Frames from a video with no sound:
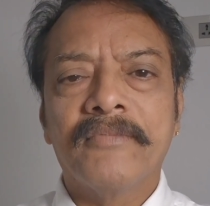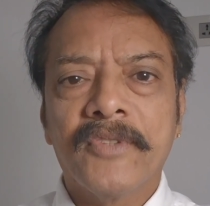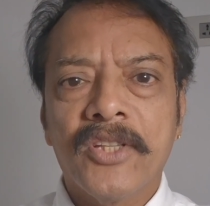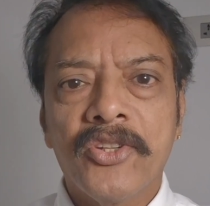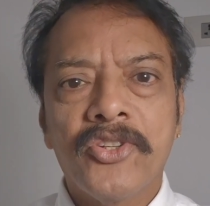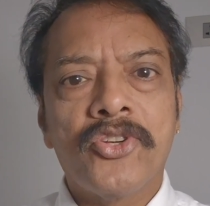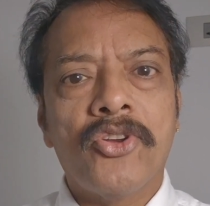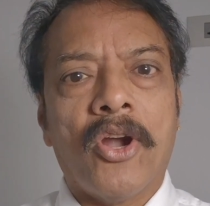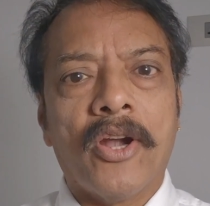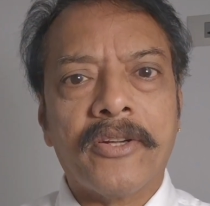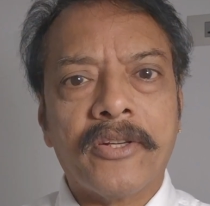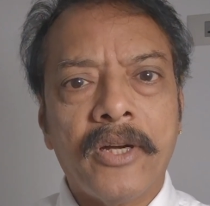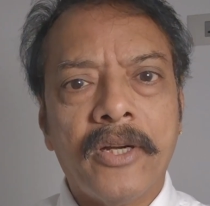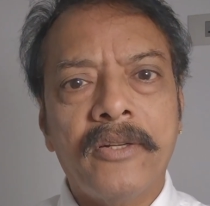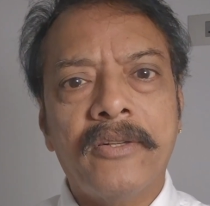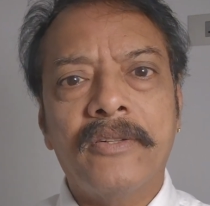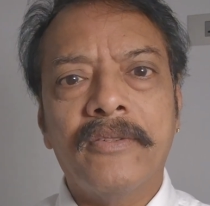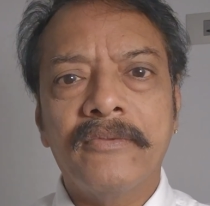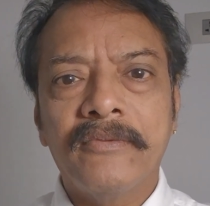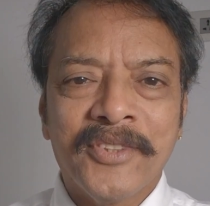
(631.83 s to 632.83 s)

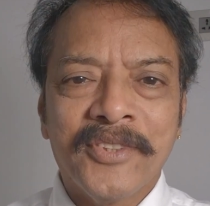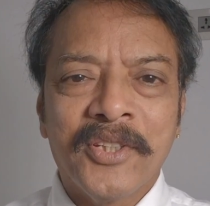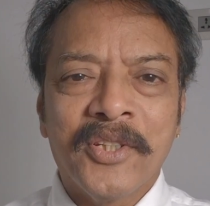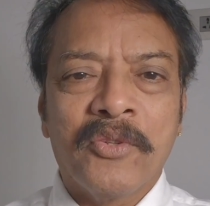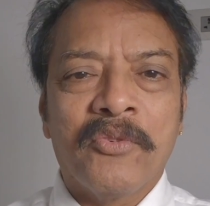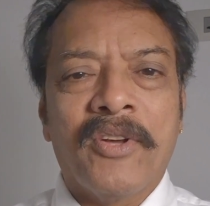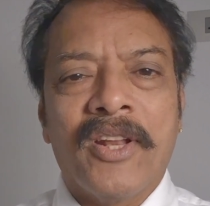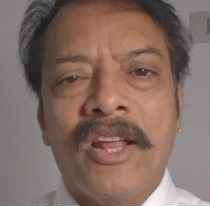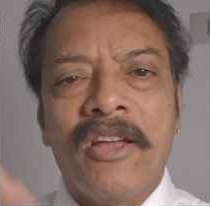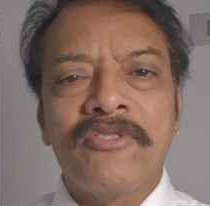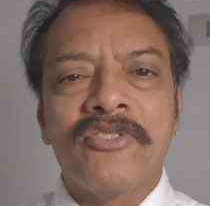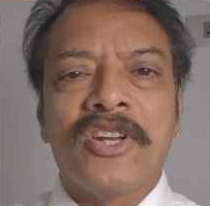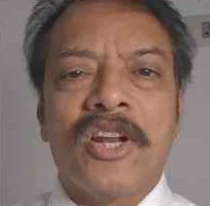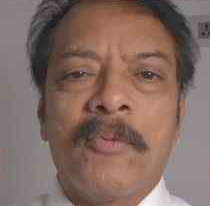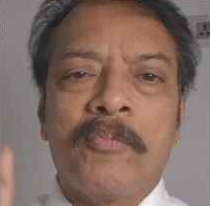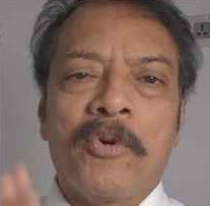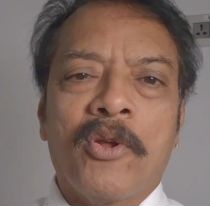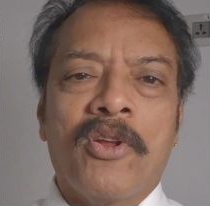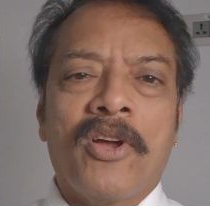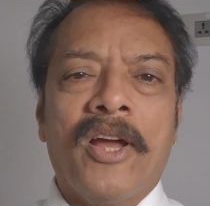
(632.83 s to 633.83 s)
Shortcut. When I was in
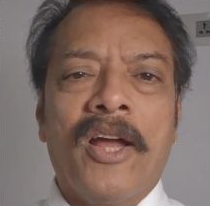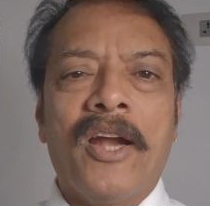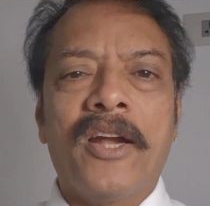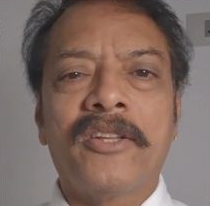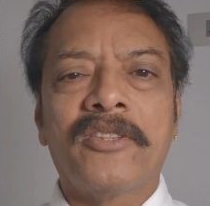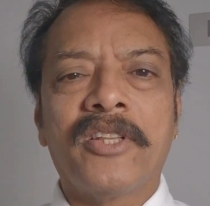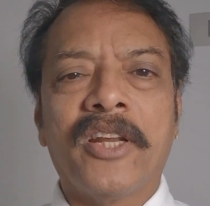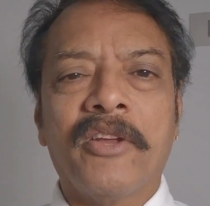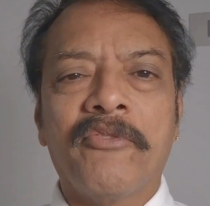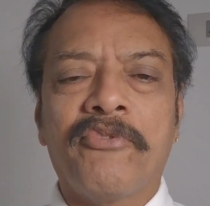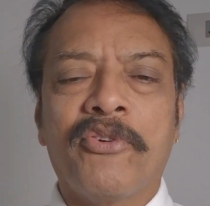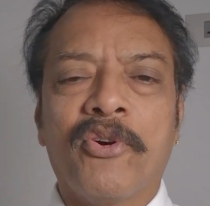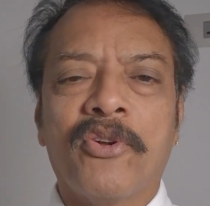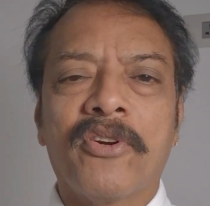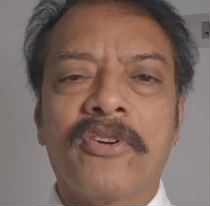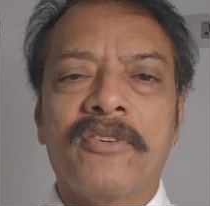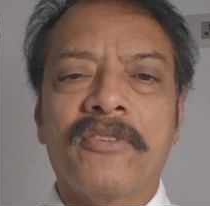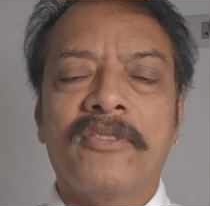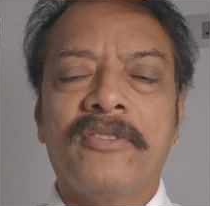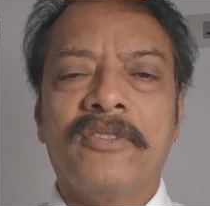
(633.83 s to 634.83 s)
Apollo, I had 3,
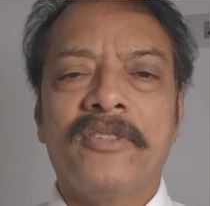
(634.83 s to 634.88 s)
4